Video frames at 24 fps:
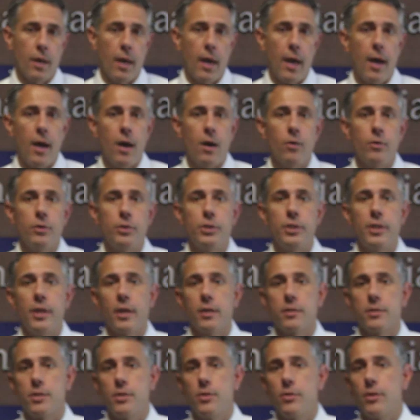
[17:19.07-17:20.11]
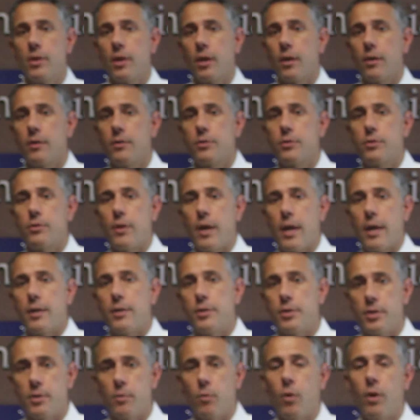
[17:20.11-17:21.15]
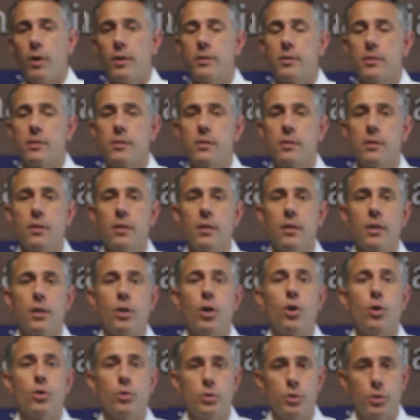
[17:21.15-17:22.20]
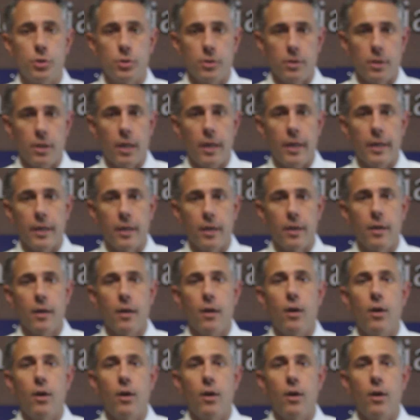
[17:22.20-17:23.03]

How is she executing on her strategy? What's the culture like?